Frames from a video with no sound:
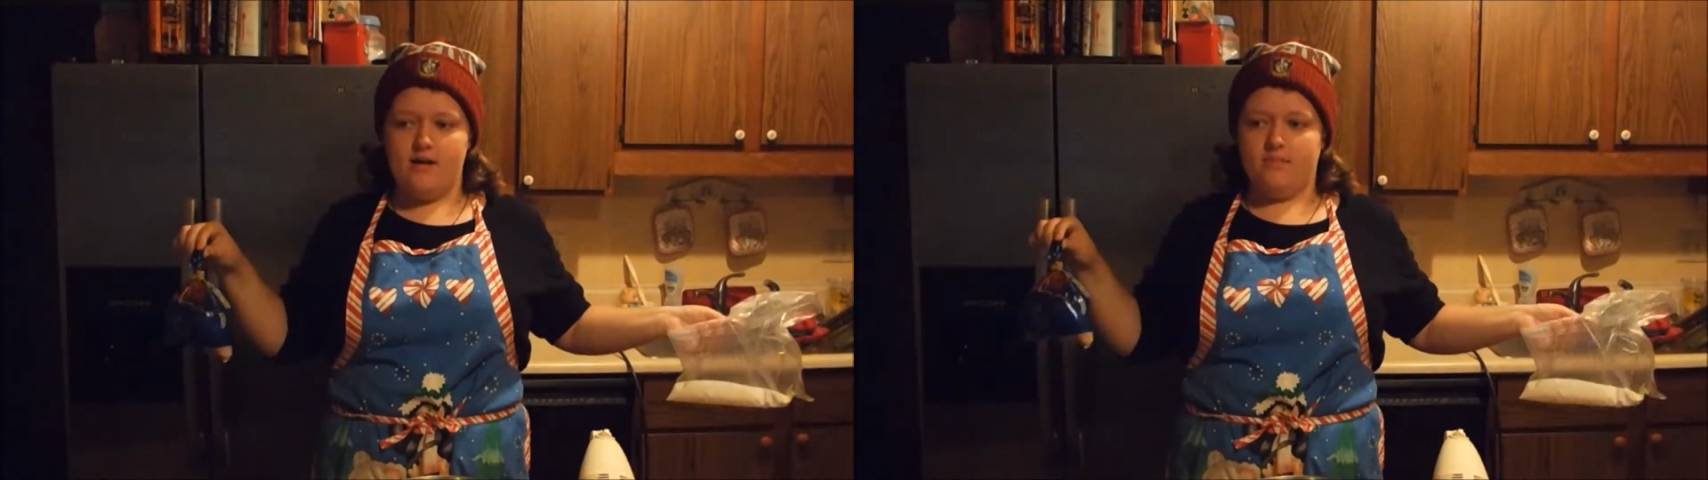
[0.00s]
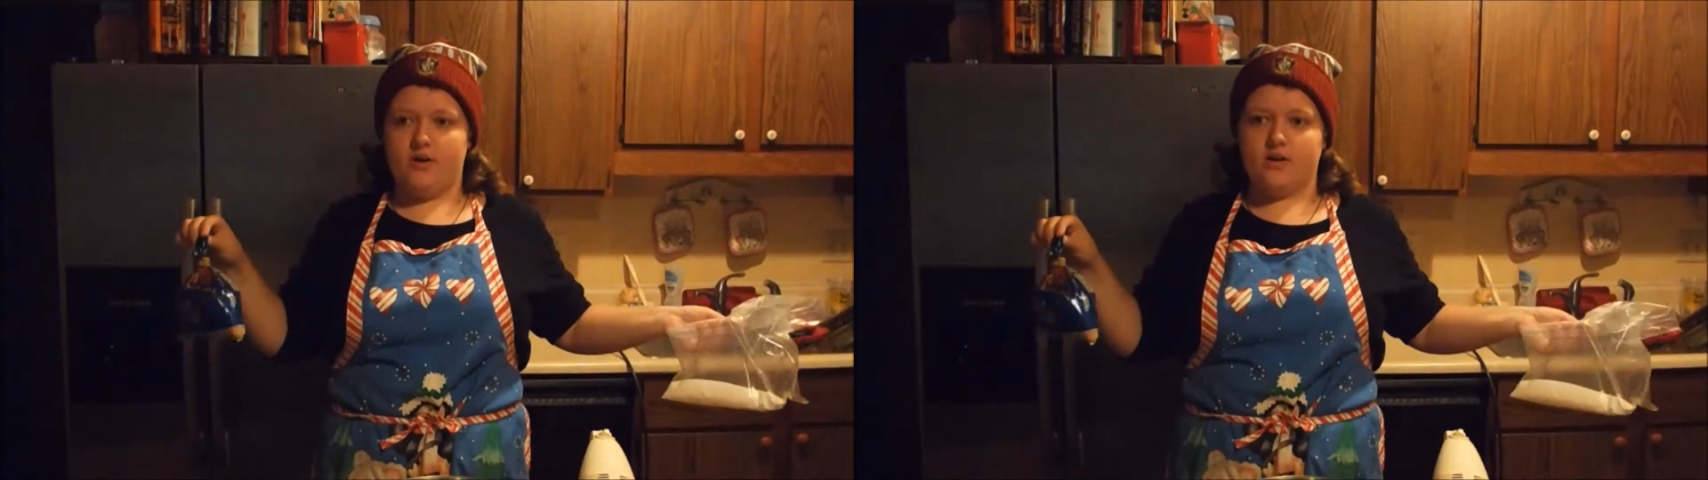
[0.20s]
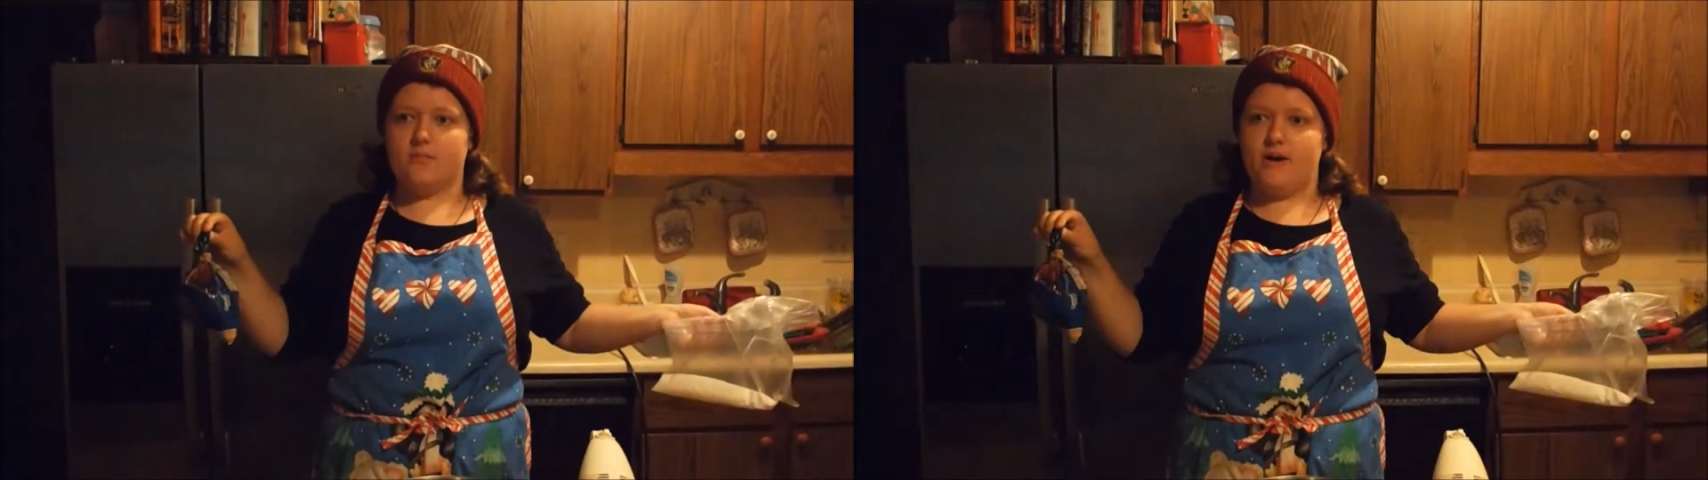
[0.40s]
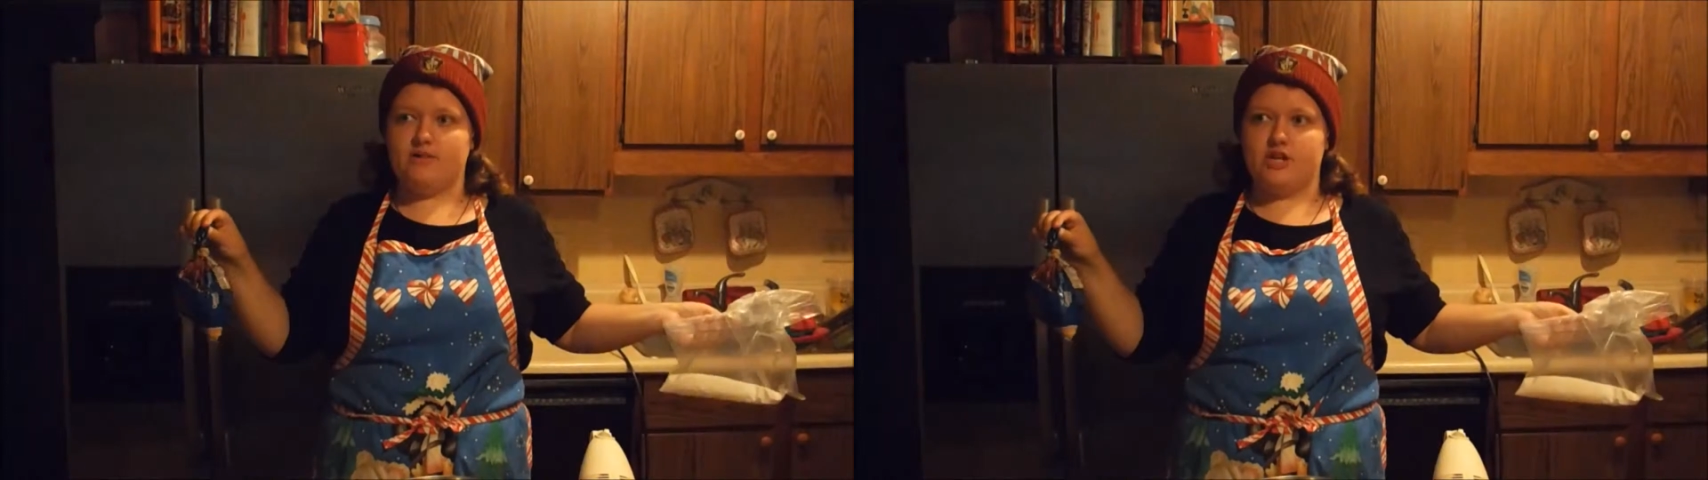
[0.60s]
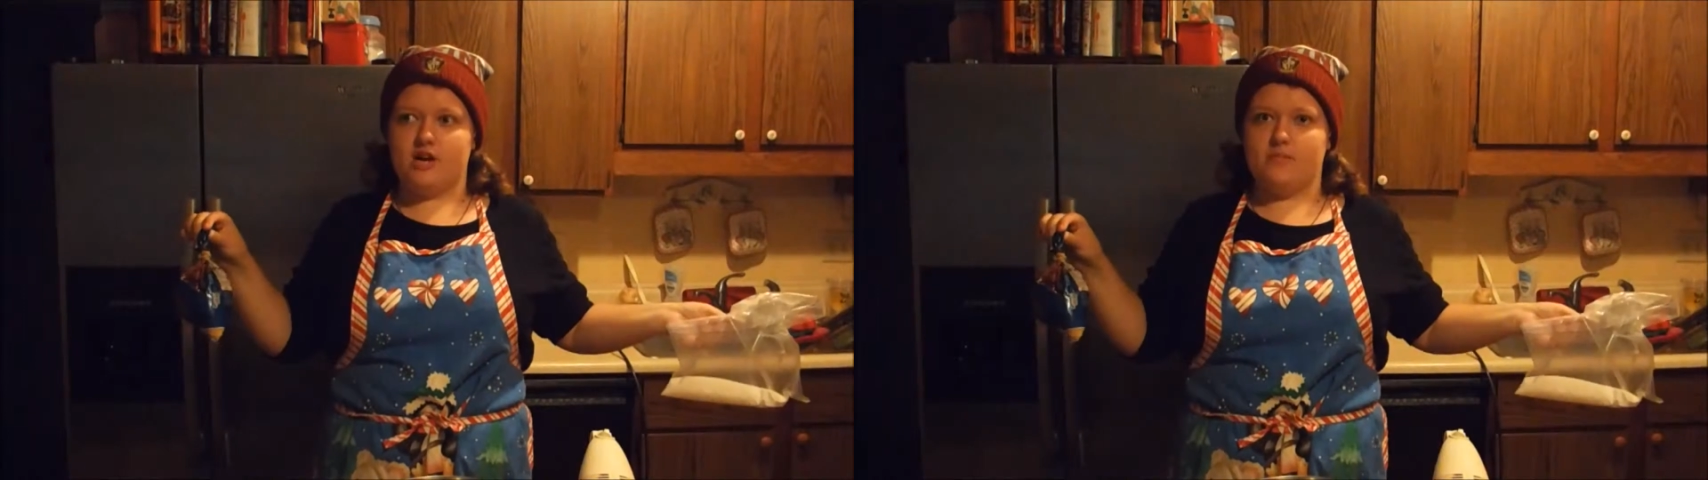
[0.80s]
dark brown
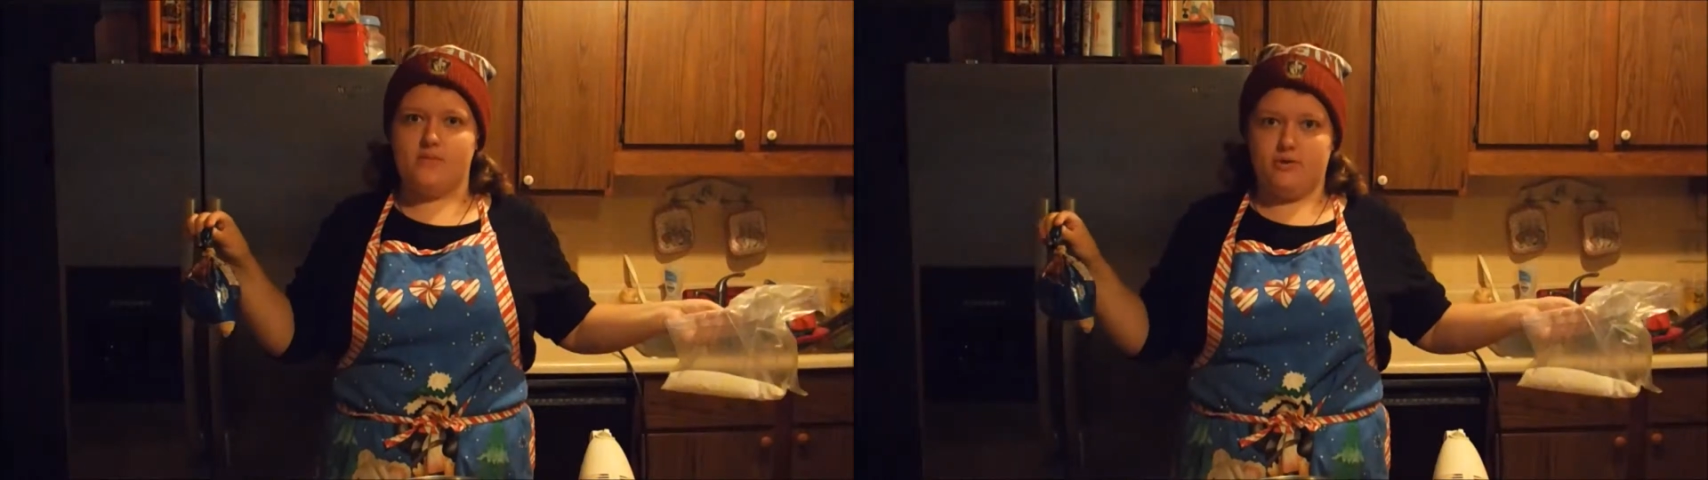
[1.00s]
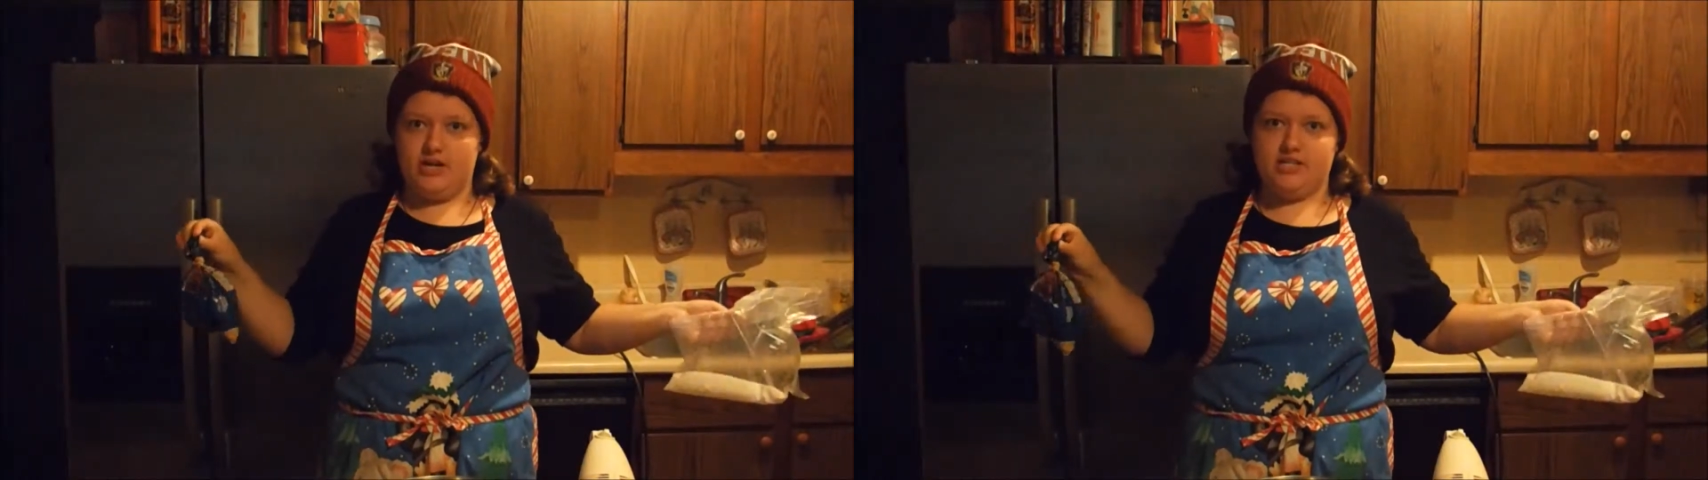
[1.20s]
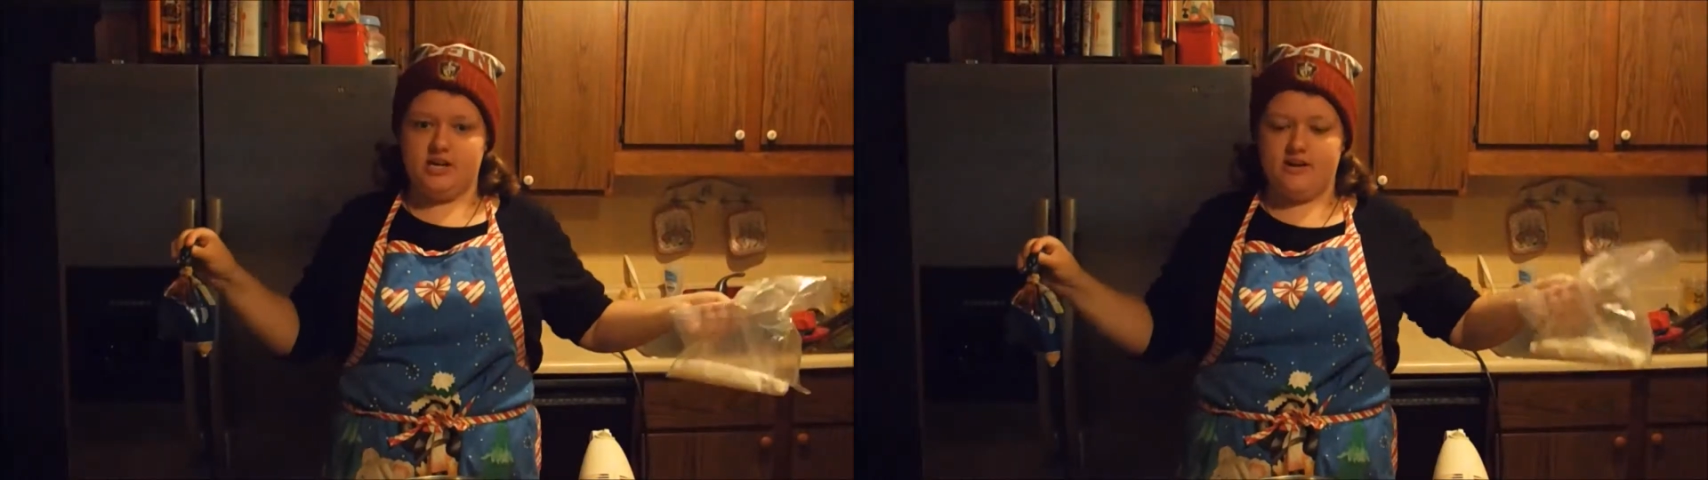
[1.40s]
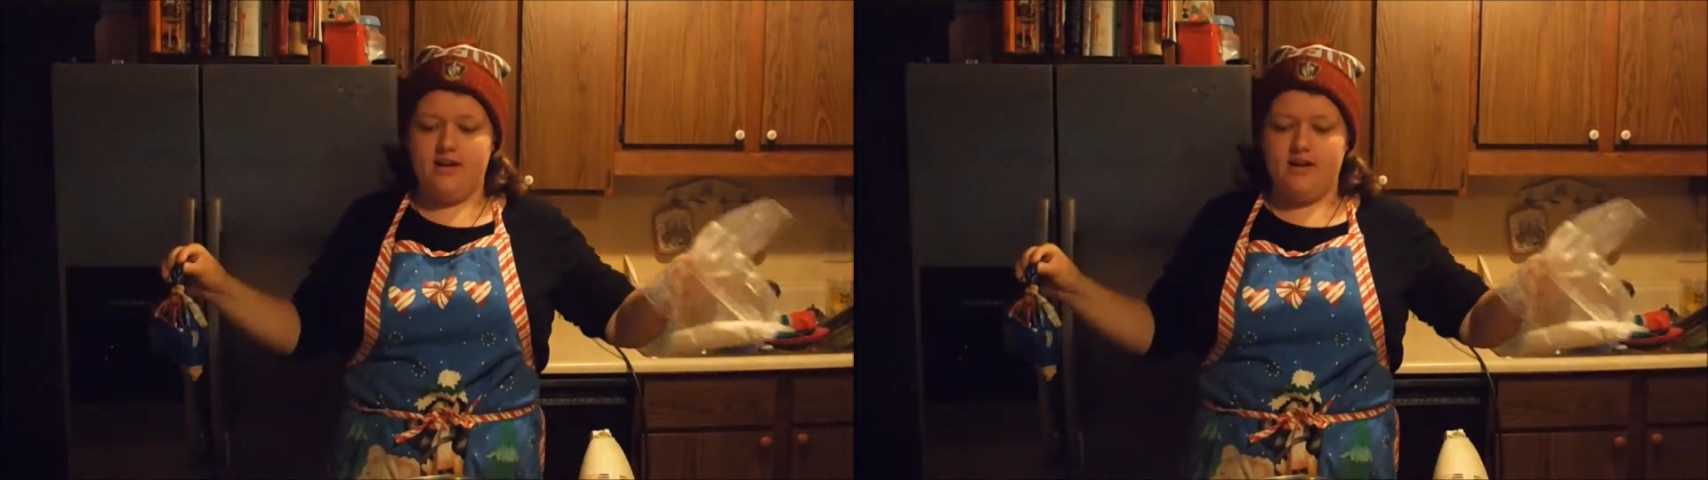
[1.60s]
sugar, but I'm pretty sure